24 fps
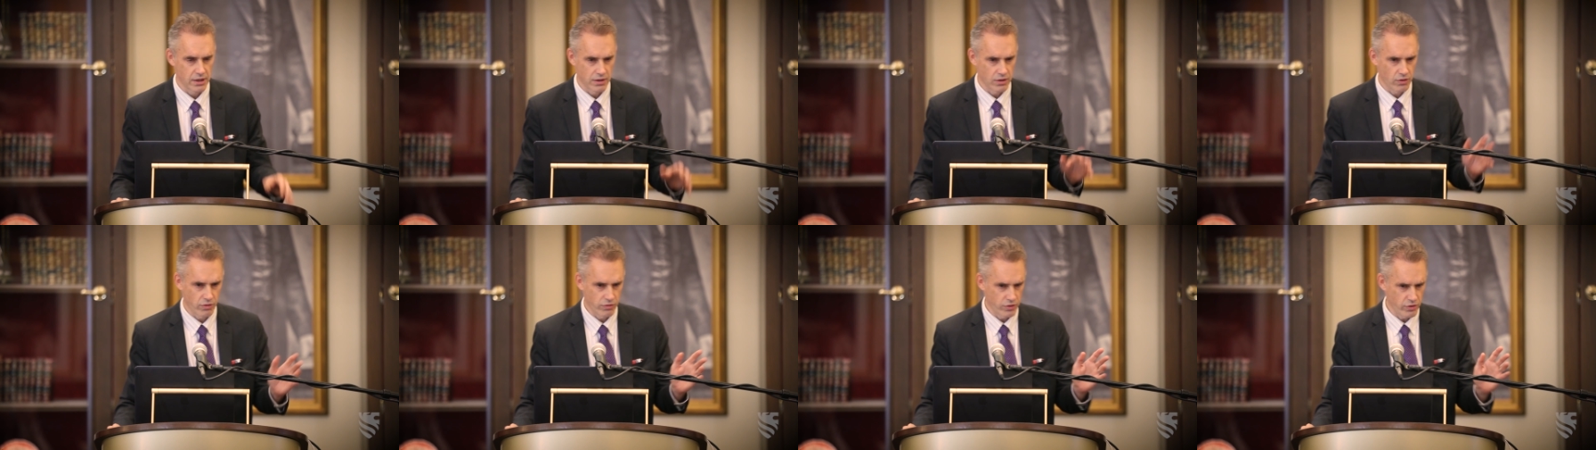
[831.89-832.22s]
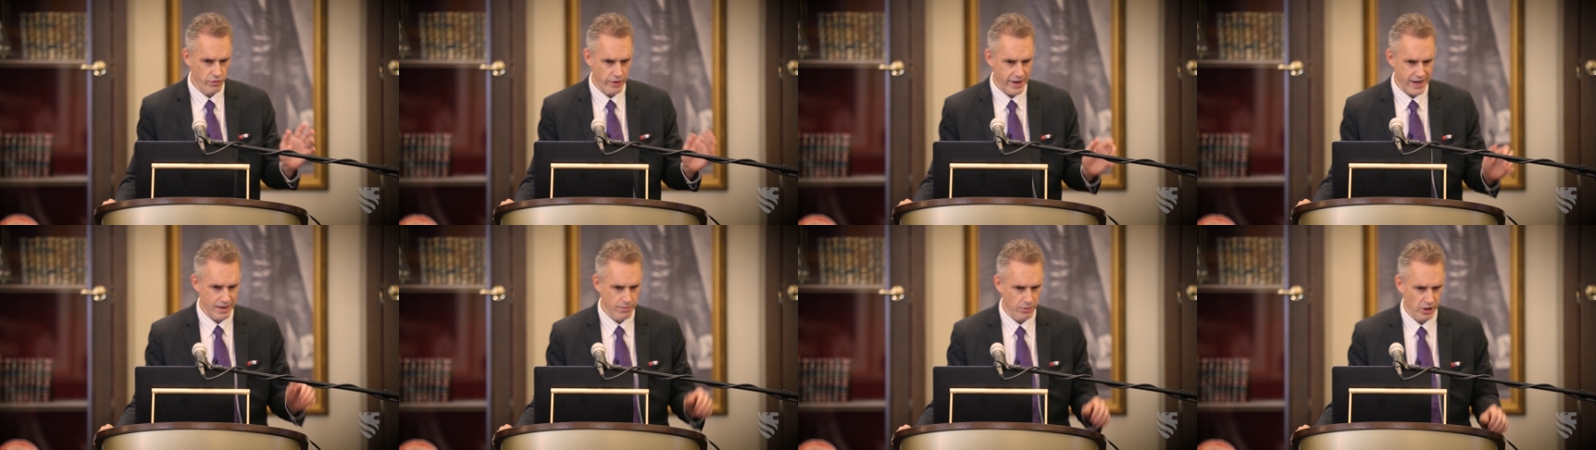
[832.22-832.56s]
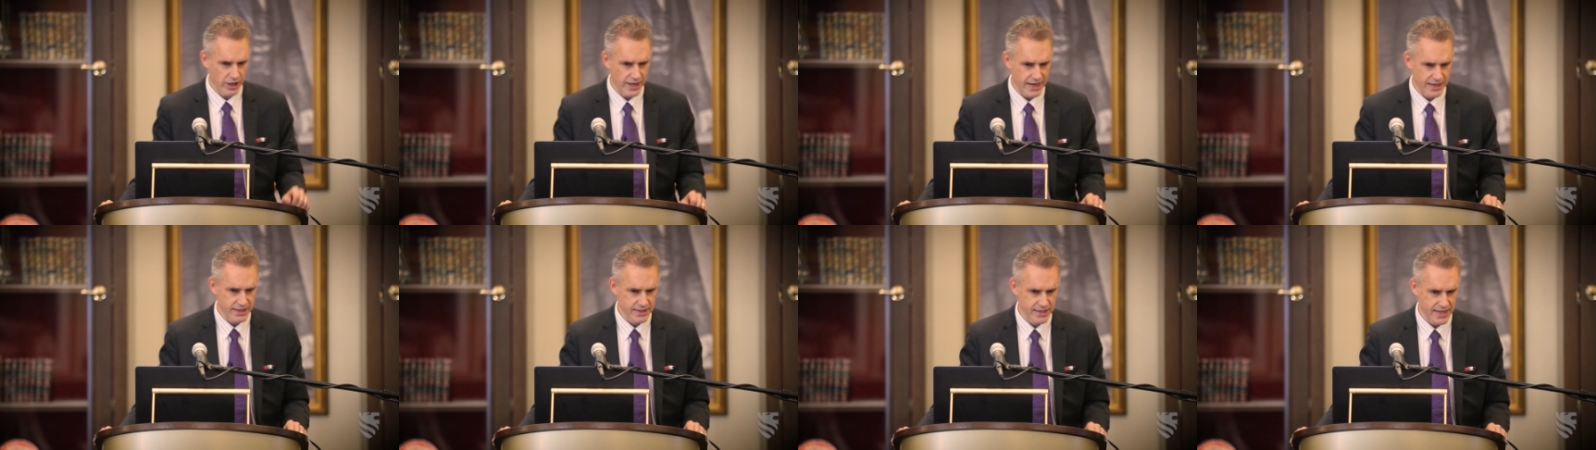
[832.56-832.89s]
No
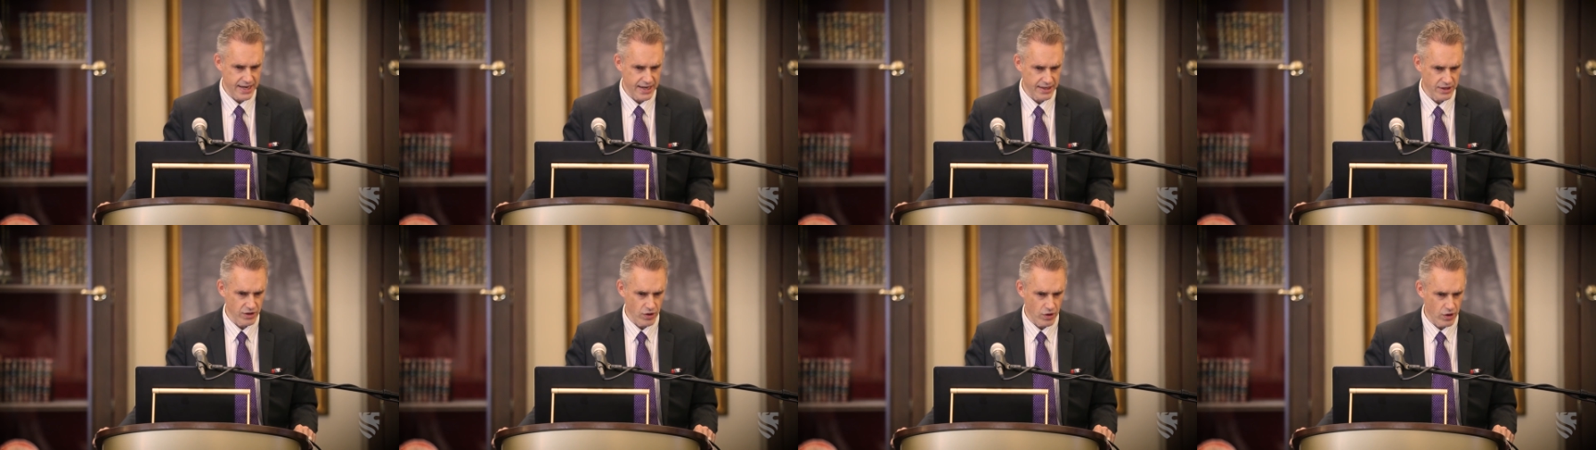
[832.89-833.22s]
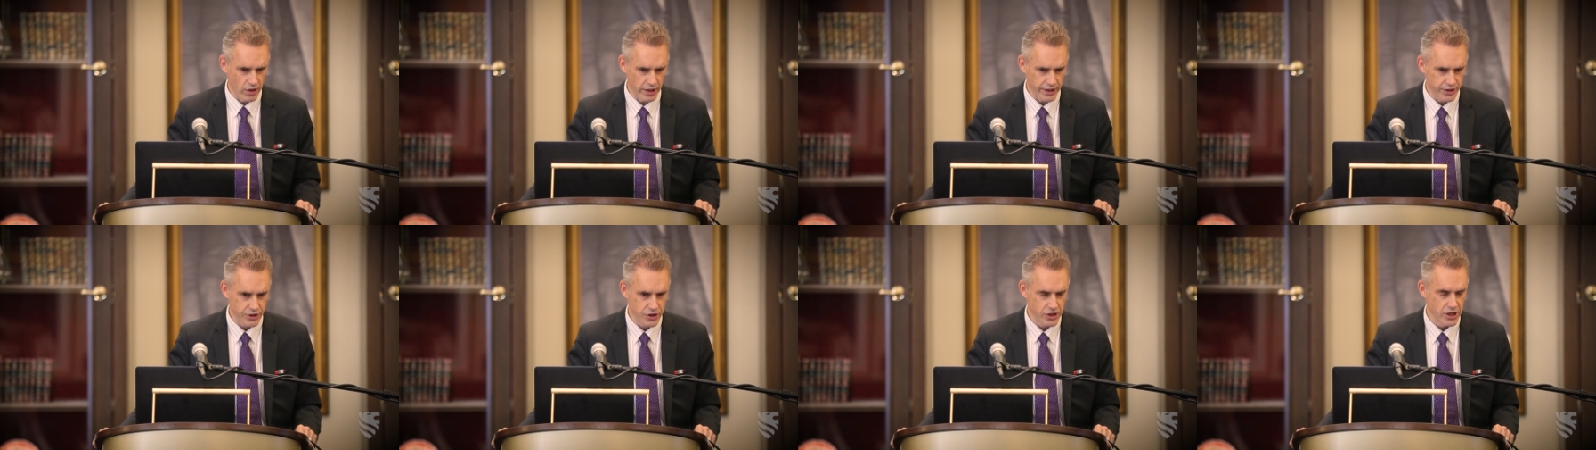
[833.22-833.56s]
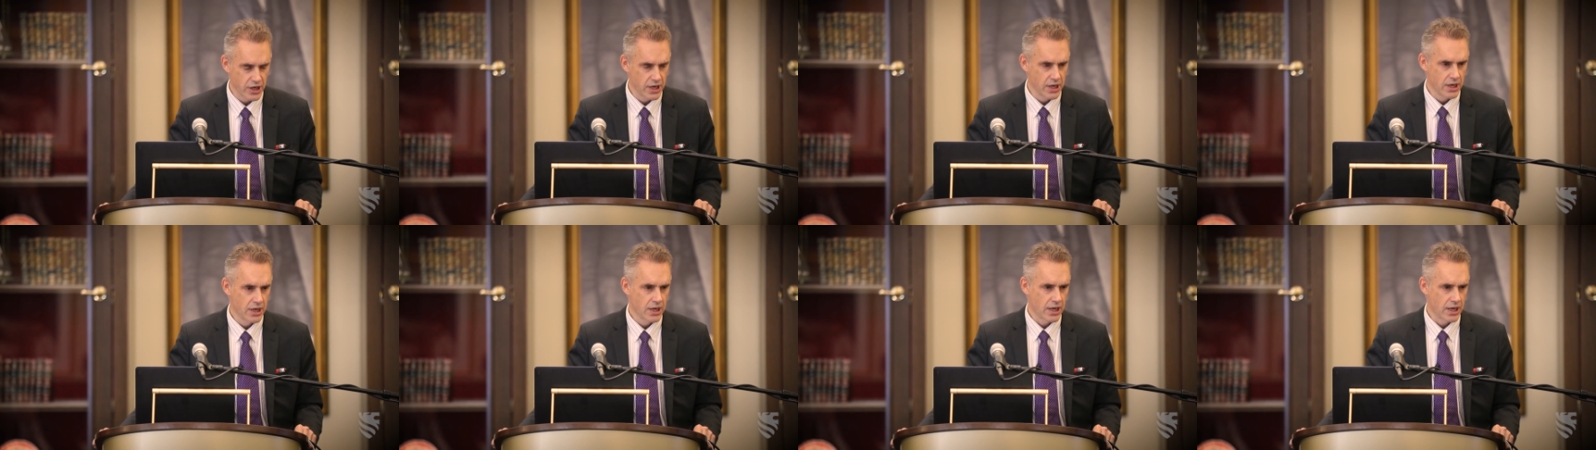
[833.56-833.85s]
animal has that knowledge.